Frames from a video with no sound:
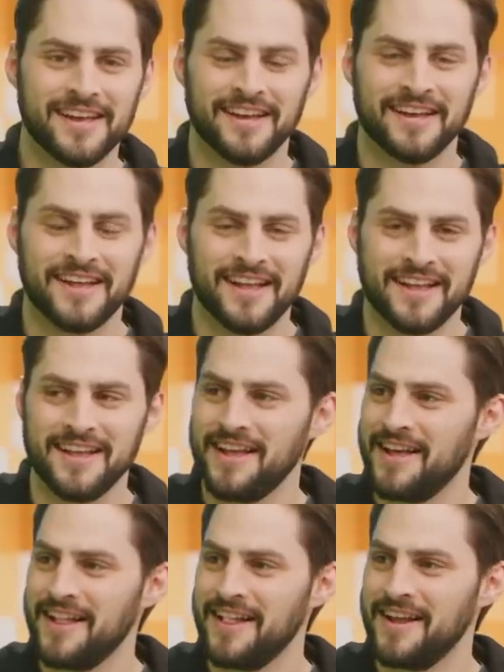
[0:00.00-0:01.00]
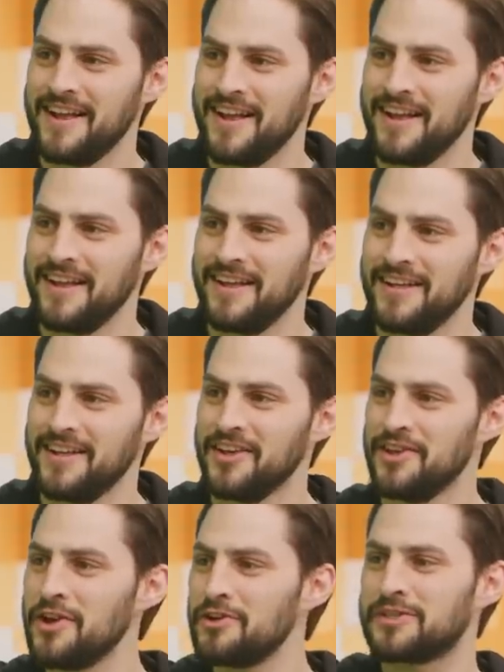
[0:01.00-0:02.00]
we should be paying you.
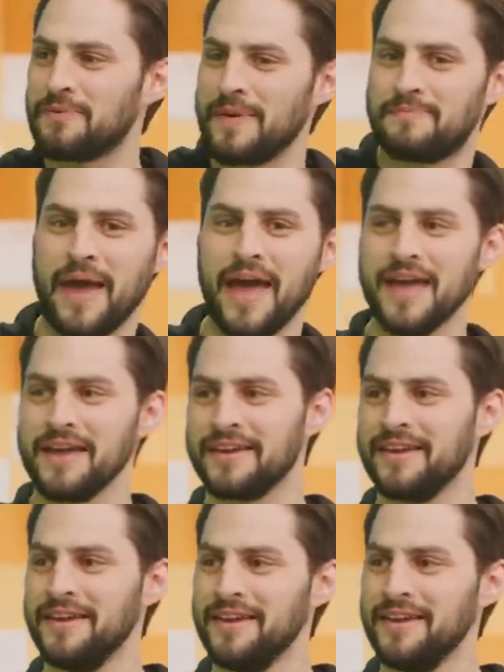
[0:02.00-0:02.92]
You should be paying